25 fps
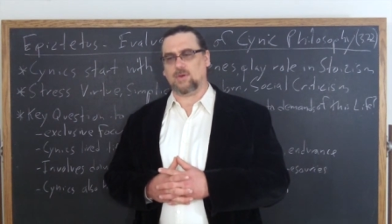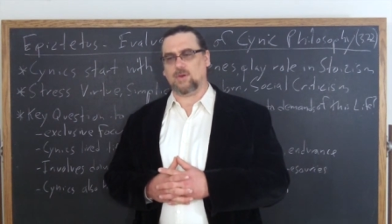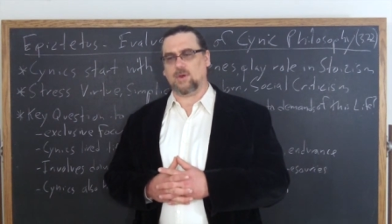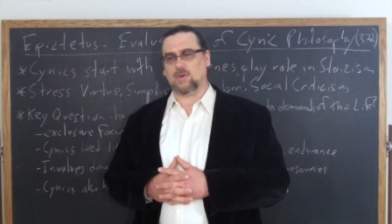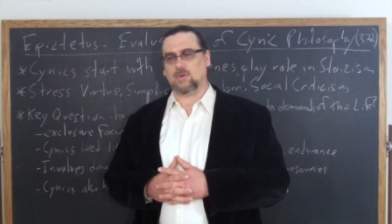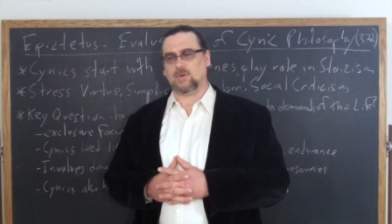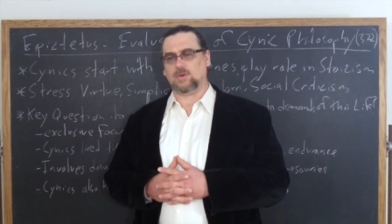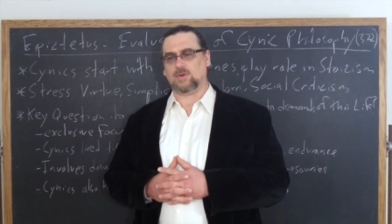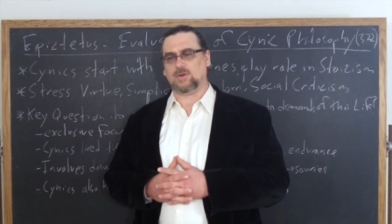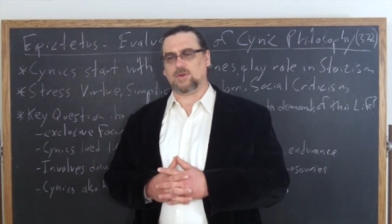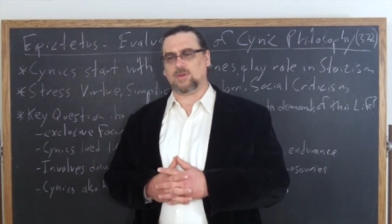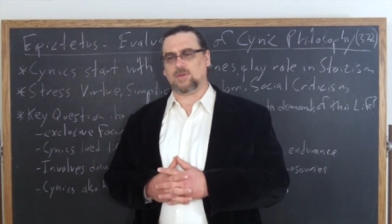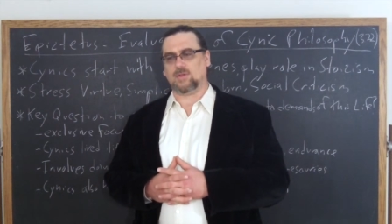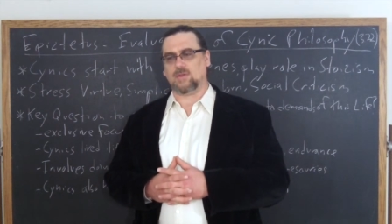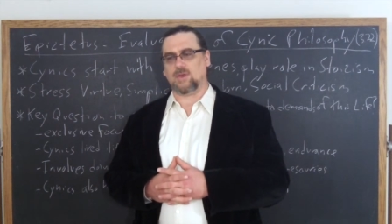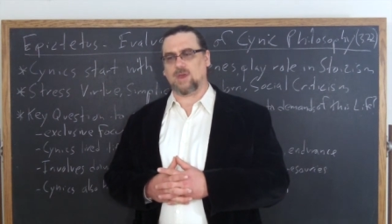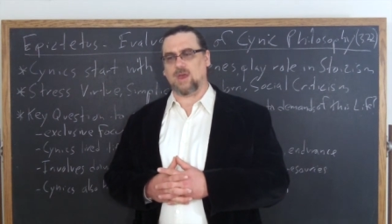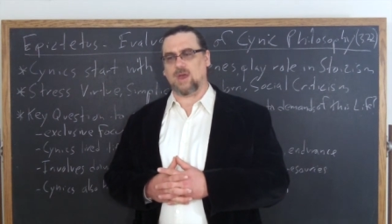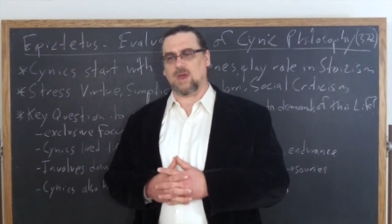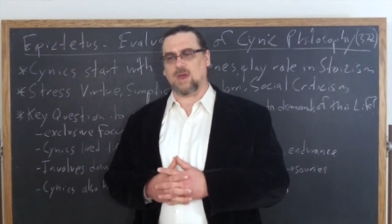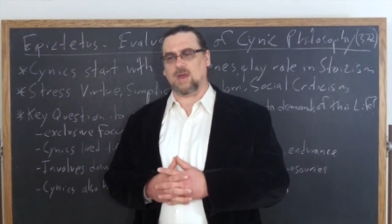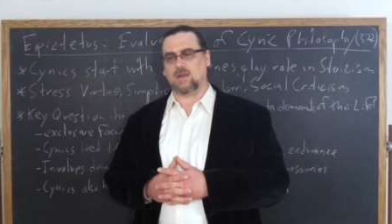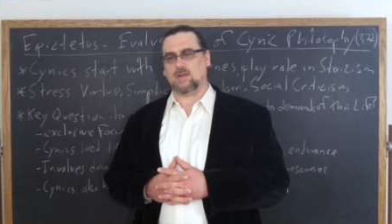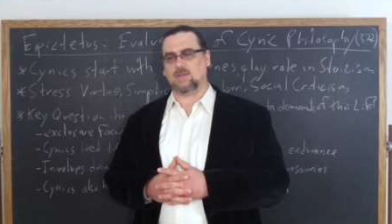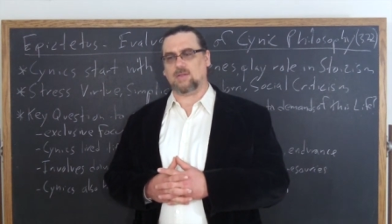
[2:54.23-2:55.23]
notion
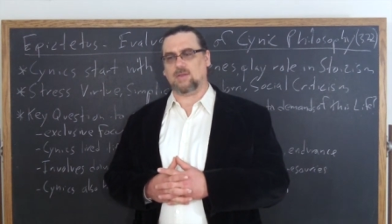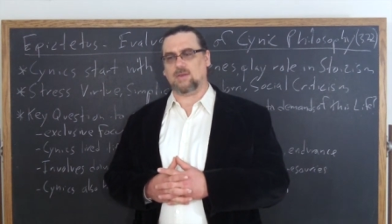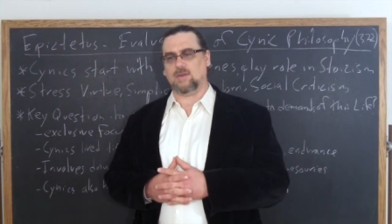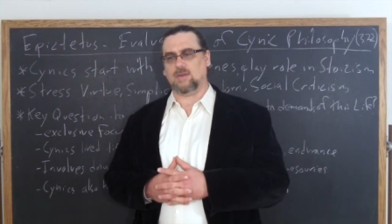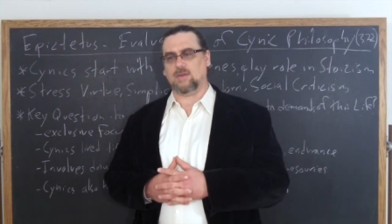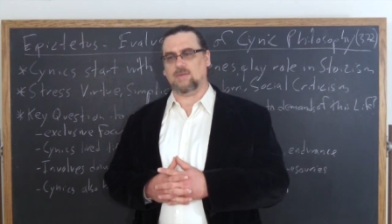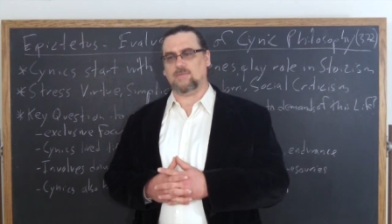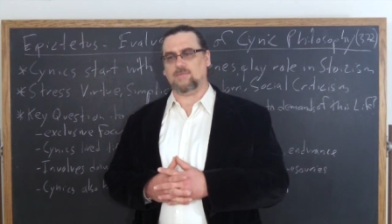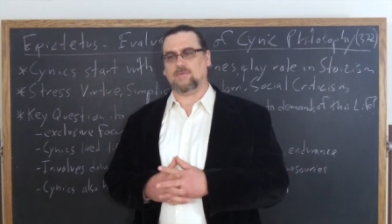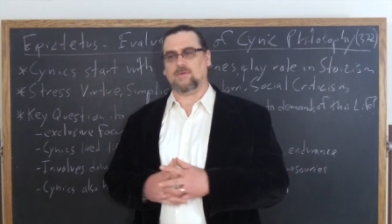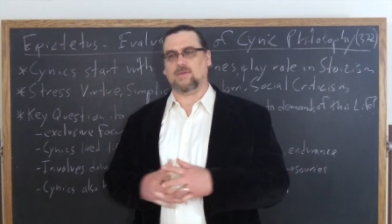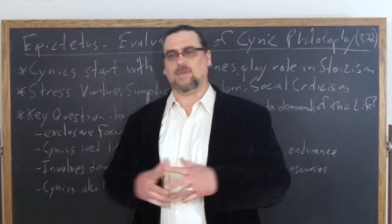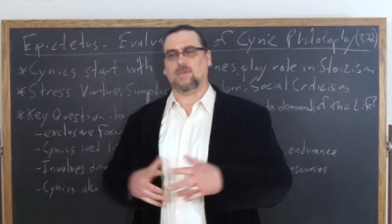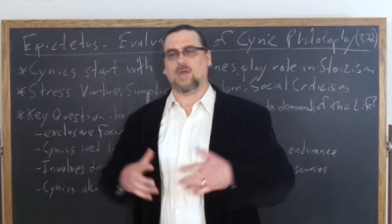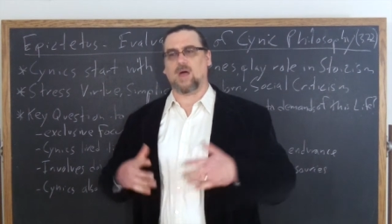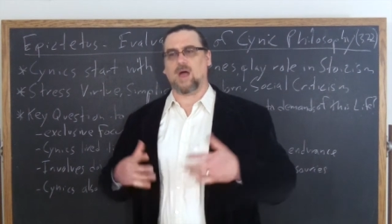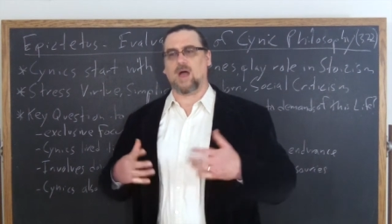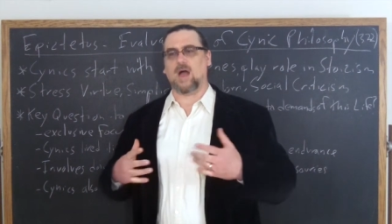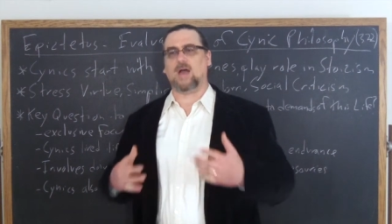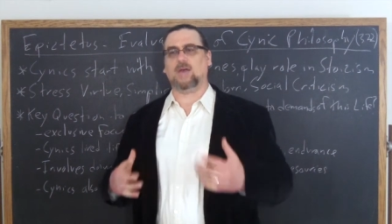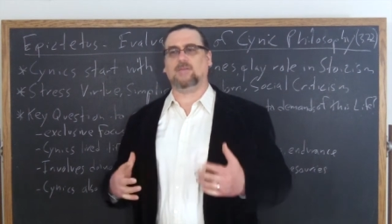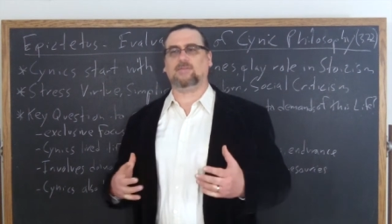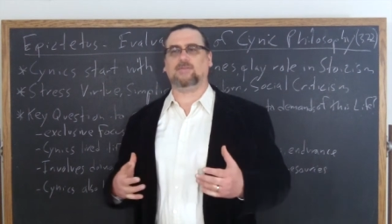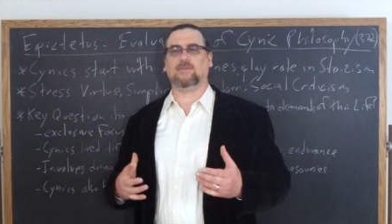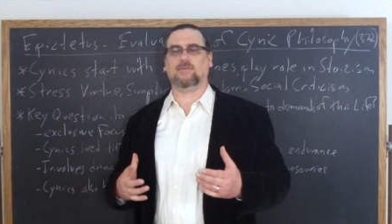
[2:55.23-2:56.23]
that the
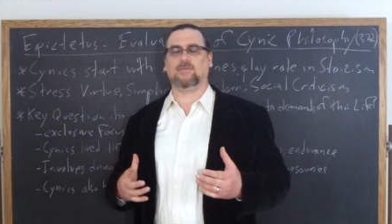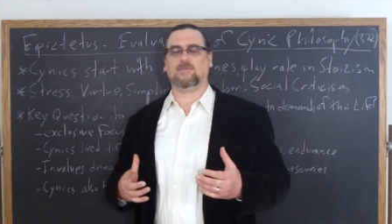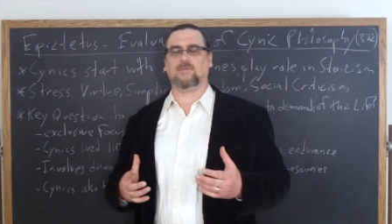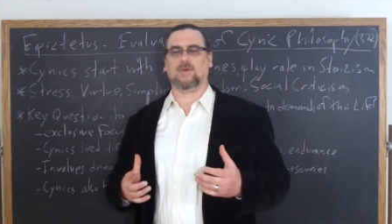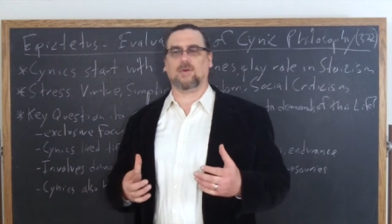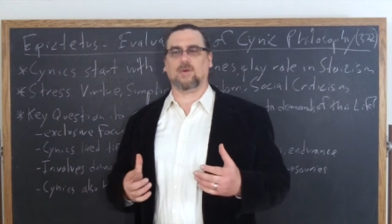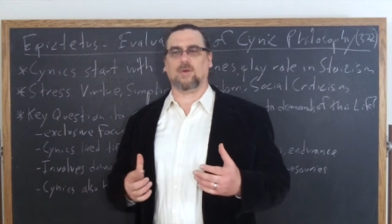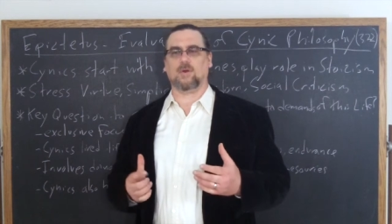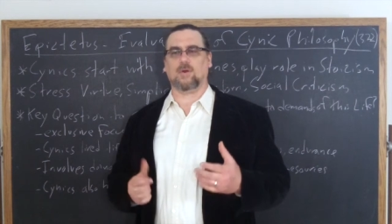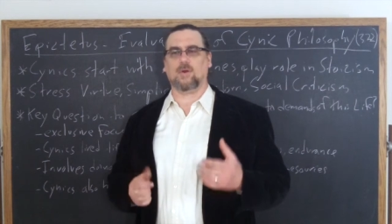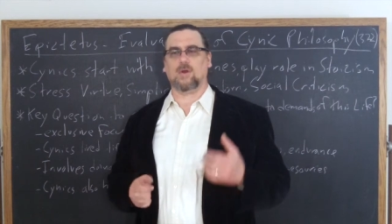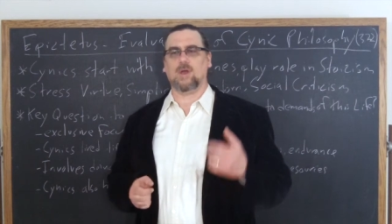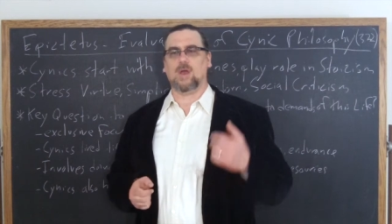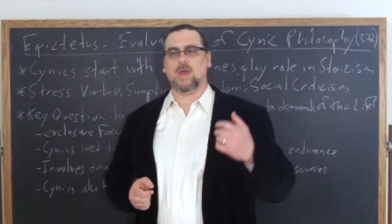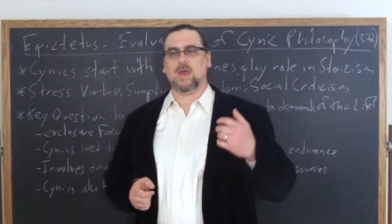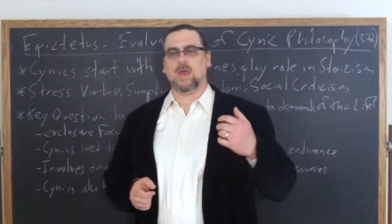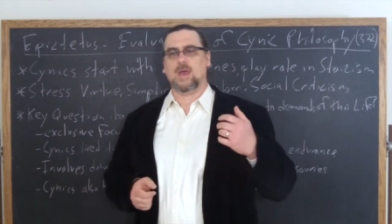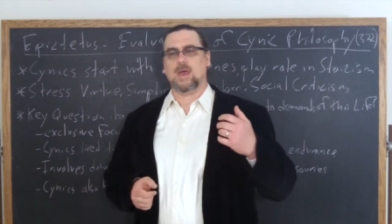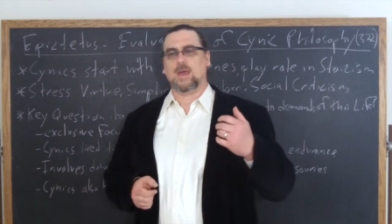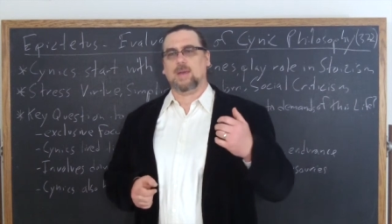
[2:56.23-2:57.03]
philosopher